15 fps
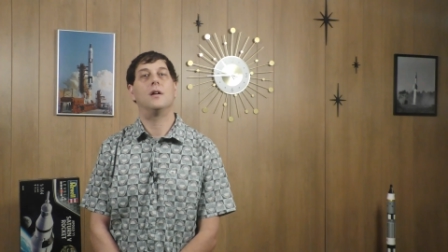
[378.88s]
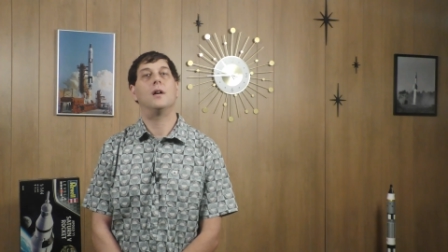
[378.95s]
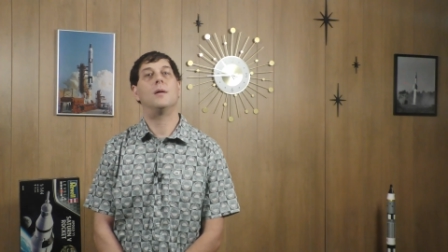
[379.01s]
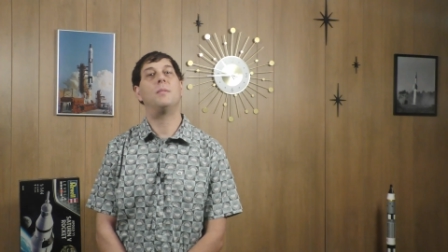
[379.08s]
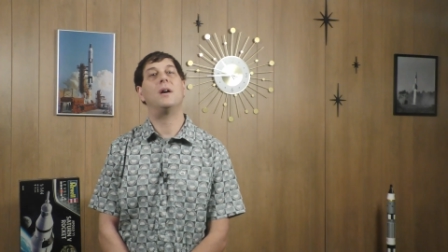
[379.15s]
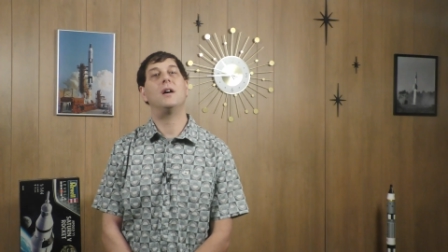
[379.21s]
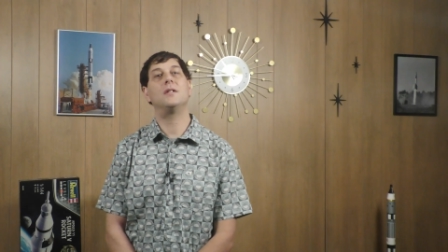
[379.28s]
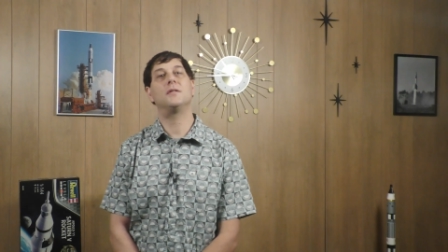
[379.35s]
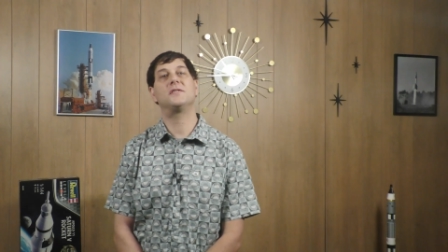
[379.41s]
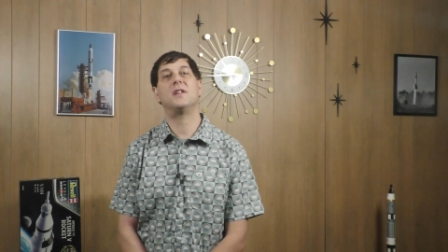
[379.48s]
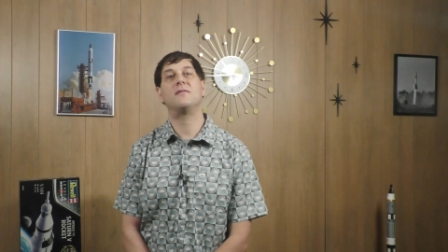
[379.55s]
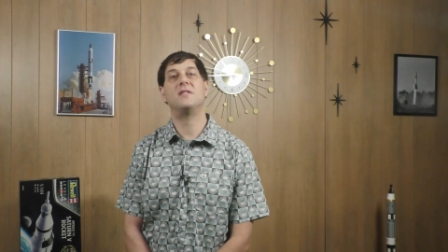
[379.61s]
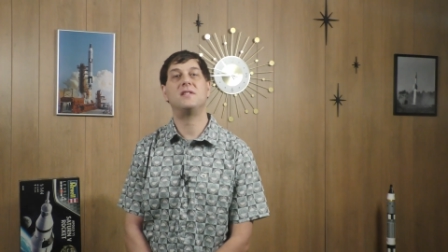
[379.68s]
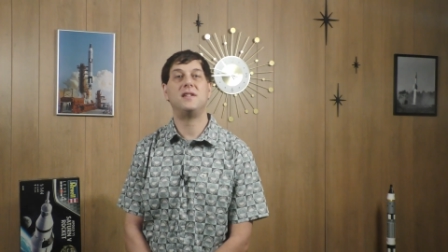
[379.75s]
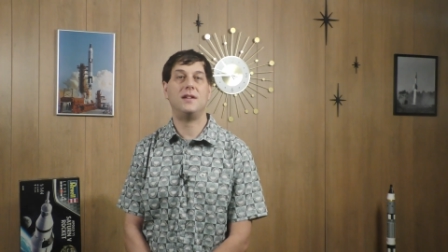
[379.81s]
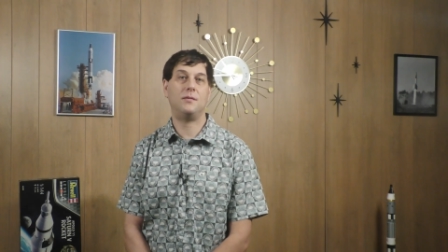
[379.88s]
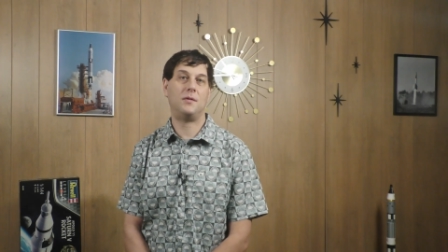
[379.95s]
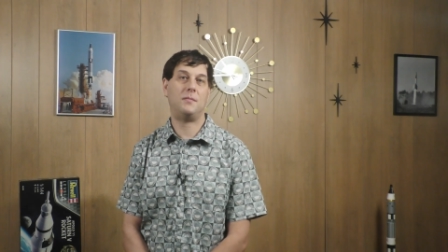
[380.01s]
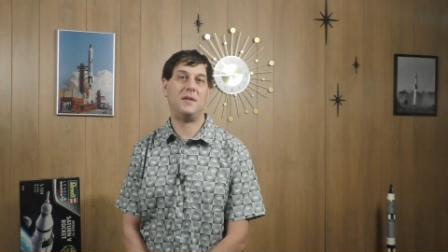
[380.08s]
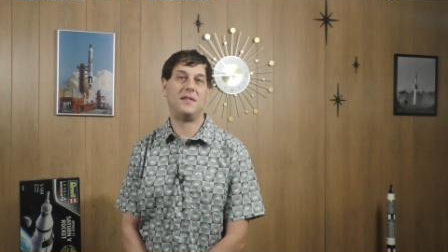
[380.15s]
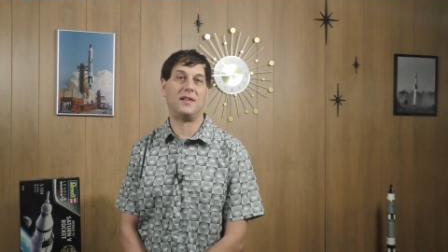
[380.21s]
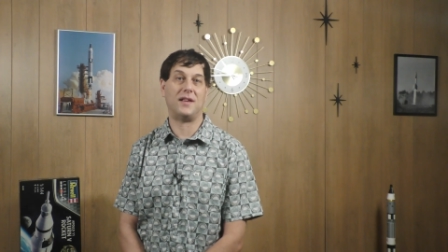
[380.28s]
Apollo 17
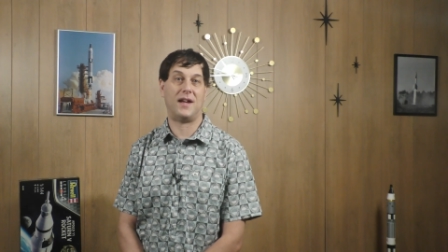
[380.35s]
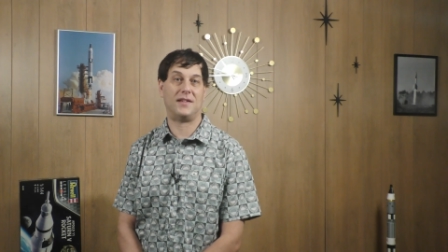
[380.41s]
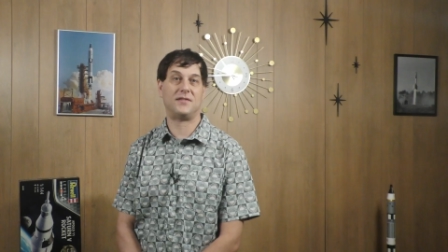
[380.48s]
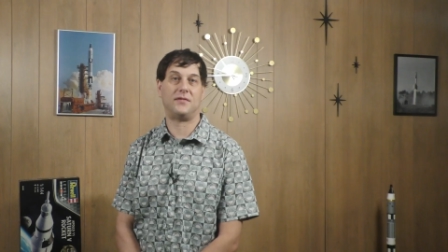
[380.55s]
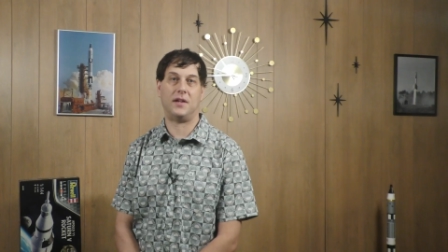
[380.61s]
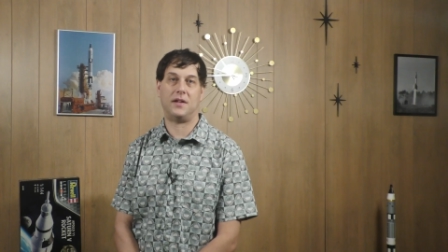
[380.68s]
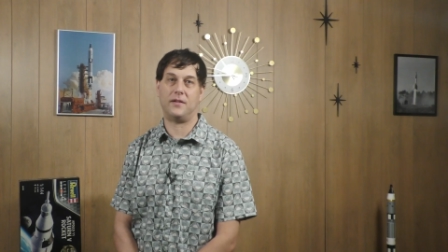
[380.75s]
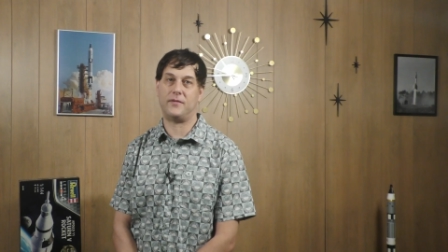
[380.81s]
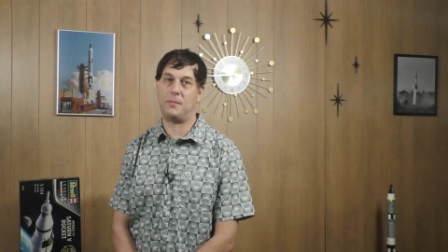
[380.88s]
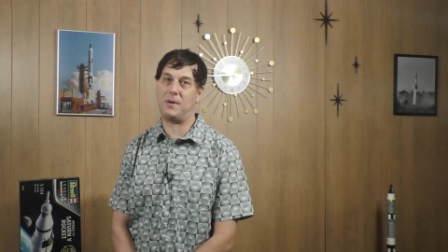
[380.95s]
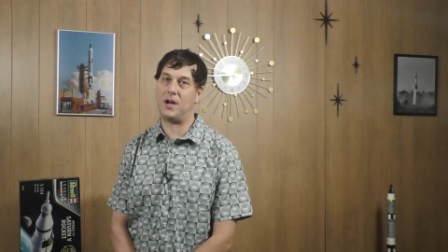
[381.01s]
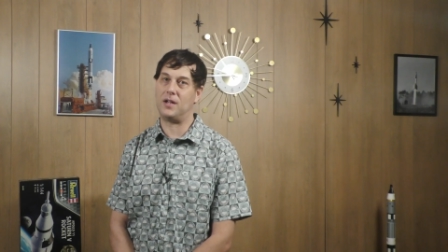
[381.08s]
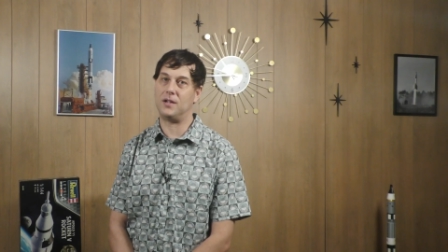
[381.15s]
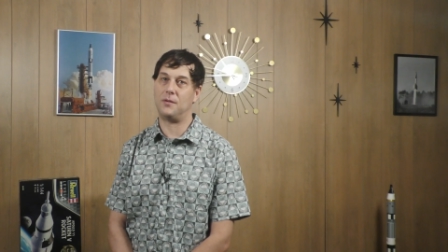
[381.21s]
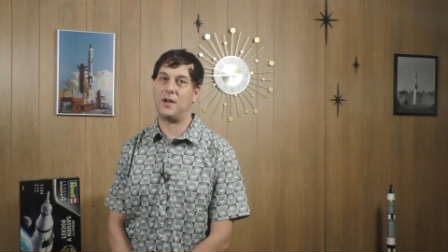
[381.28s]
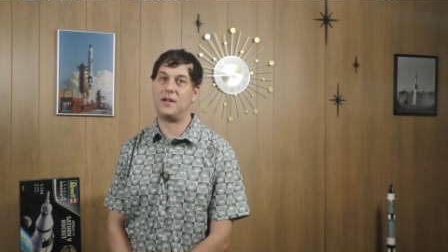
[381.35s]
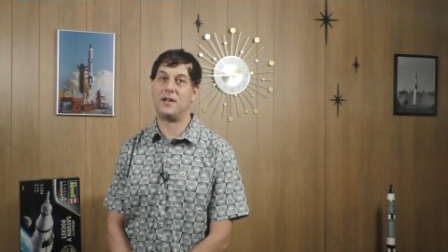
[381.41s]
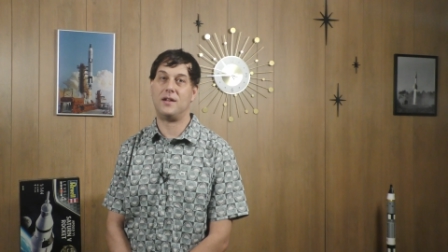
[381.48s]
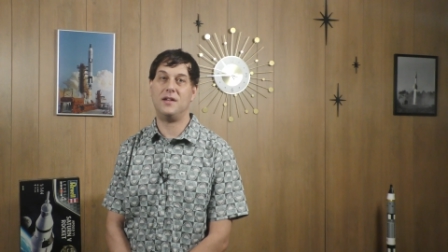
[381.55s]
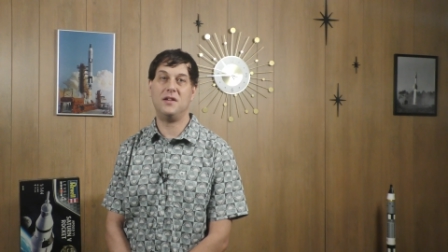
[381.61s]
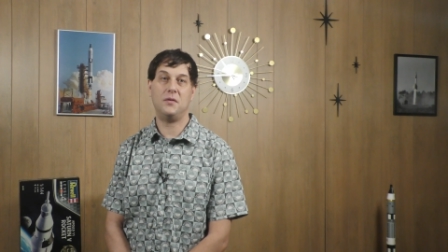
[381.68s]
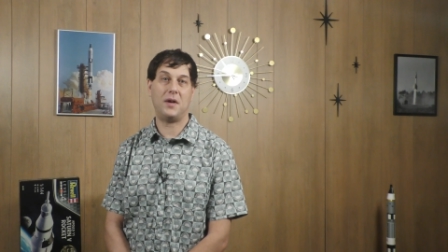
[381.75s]
would be the last flight of Apollo and
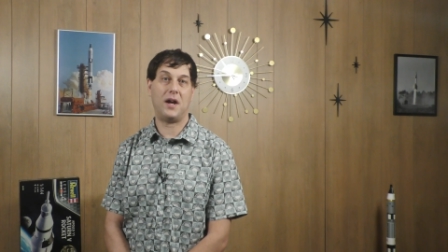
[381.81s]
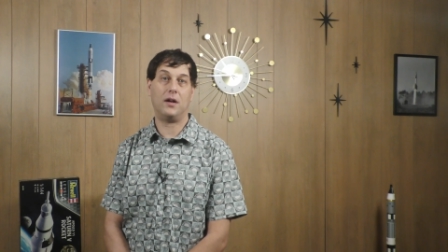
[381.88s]
a new